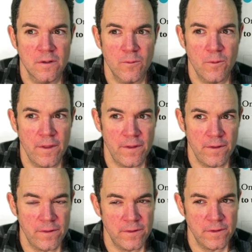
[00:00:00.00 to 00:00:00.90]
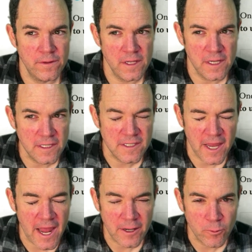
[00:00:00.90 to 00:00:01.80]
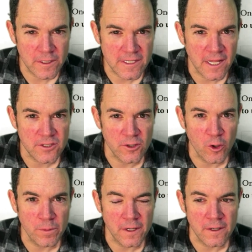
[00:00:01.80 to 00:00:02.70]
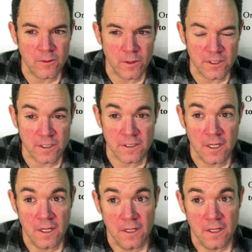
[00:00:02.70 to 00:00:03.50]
when he's answering open-ended questions.